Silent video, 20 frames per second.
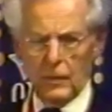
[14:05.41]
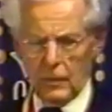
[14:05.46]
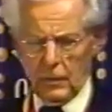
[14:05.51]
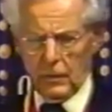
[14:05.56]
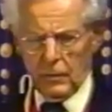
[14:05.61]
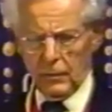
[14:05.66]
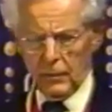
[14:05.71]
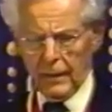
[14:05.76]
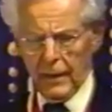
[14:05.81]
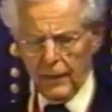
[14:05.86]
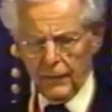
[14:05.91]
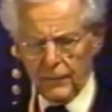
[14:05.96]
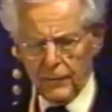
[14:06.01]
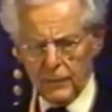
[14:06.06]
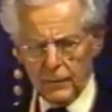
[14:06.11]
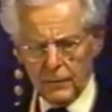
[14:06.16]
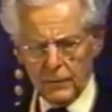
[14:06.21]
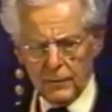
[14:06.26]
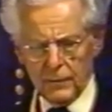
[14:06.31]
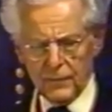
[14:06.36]
in Catholic
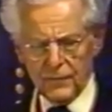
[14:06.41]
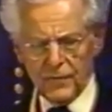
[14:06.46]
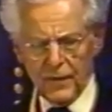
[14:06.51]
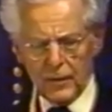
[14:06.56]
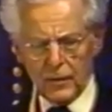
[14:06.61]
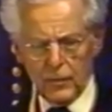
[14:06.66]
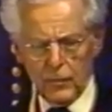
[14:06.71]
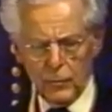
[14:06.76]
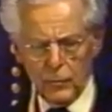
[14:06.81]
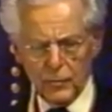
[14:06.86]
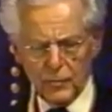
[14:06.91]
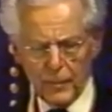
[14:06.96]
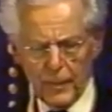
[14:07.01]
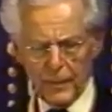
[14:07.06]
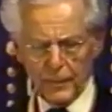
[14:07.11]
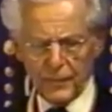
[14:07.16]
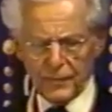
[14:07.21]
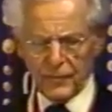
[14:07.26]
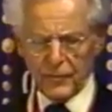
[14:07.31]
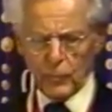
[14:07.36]
and secular
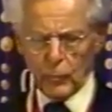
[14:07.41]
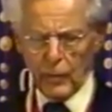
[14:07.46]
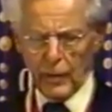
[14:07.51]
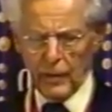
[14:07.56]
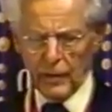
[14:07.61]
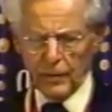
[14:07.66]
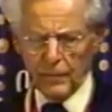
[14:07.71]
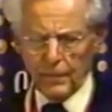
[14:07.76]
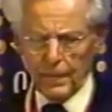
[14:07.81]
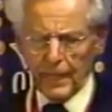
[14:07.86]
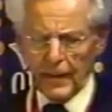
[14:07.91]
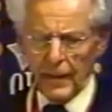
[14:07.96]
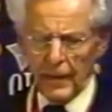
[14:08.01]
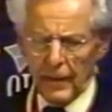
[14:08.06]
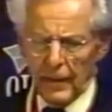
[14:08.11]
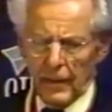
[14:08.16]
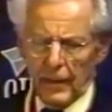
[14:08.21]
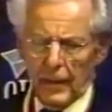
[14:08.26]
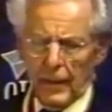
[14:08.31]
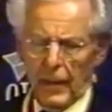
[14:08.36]
newspapers as well.
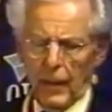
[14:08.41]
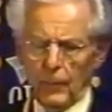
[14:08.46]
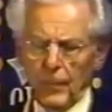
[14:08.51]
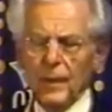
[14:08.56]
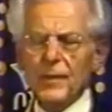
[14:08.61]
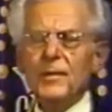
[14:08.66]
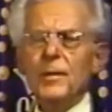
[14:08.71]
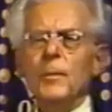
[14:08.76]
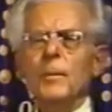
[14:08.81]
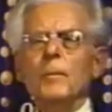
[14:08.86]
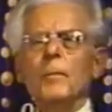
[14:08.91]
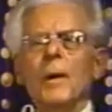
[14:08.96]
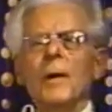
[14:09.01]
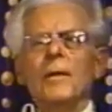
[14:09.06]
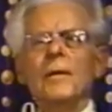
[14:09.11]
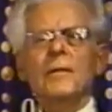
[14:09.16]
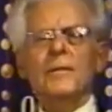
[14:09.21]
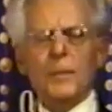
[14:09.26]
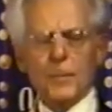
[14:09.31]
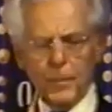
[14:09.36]
Our Blessed
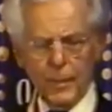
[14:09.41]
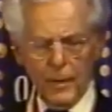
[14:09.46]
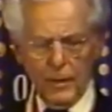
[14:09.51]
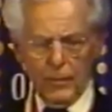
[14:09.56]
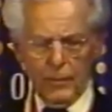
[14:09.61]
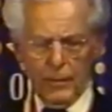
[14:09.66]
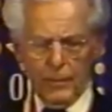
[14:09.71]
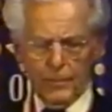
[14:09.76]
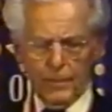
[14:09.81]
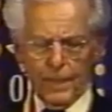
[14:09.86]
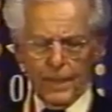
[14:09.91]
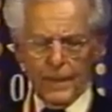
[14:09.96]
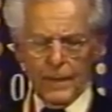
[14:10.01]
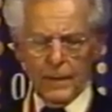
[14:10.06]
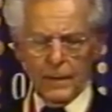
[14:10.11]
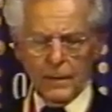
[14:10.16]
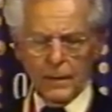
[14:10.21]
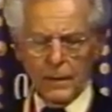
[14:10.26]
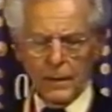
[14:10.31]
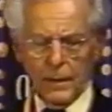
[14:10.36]
Mother is appearing
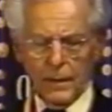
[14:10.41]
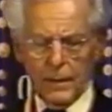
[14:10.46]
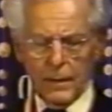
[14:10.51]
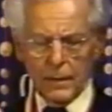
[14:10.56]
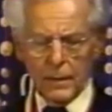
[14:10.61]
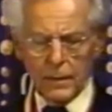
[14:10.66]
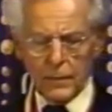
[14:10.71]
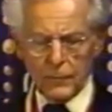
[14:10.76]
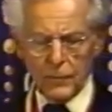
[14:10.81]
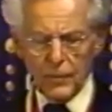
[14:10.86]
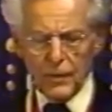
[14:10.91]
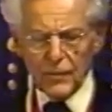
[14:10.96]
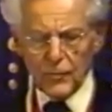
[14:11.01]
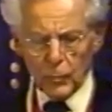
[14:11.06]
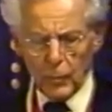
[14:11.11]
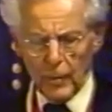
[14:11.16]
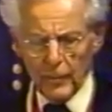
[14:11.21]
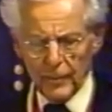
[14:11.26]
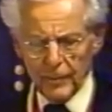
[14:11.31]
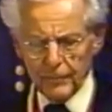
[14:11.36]
to this
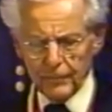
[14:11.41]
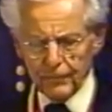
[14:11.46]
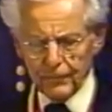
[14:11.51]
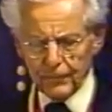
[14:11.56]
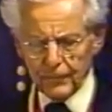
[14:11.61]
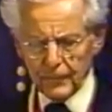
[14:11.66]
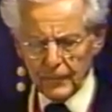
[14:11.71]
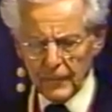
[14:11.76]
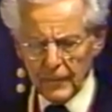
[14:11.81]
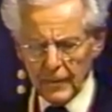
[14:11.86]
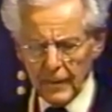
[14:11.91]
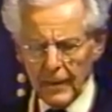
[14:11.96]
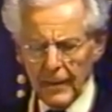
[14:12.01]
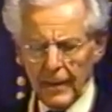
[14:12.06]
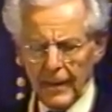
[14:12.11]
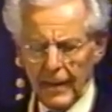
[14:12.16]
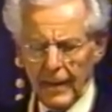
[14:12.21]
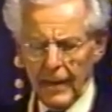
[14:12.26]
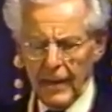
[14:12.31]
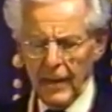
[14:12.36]
woman,
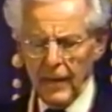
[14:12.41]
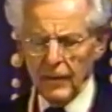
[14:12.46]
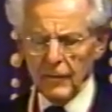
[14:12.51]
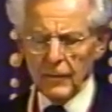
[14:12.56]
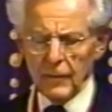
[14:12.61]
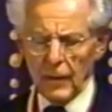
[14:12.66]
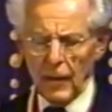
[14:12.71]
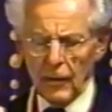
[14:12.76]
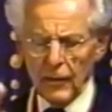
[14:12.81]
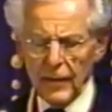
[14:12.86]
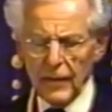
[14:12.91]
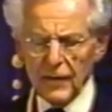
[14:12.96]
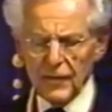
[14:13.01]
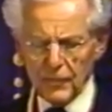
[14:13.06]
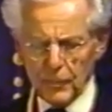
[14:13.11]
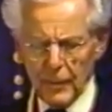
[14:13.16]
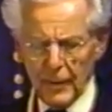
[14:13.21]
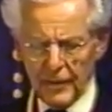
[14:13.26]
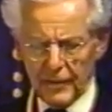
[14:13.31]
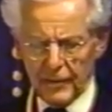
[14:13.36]
and Our Lady
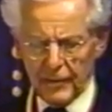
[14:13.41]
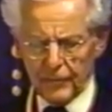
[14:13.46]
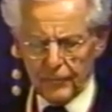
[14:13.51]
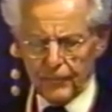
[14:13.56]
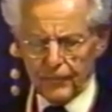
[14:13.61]
speaking.